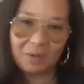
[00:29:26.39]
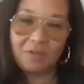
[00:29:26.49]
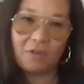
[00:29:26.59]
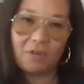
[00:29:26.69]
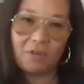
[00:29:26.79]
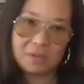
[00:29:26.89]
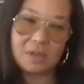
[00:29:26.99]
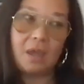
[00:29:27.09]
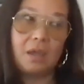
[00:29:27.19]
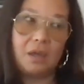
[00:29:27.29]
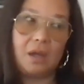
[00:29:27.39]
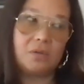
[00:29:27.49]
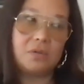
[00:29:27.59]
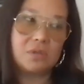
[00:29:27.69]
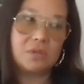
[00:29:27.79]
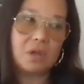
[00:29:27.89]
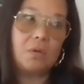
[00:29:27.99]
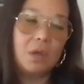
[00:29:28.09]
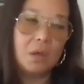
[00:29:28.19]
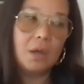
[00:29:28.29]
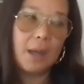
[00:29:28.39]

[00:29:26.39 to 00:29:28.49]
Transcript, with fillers: like we've all been saying, you know, so.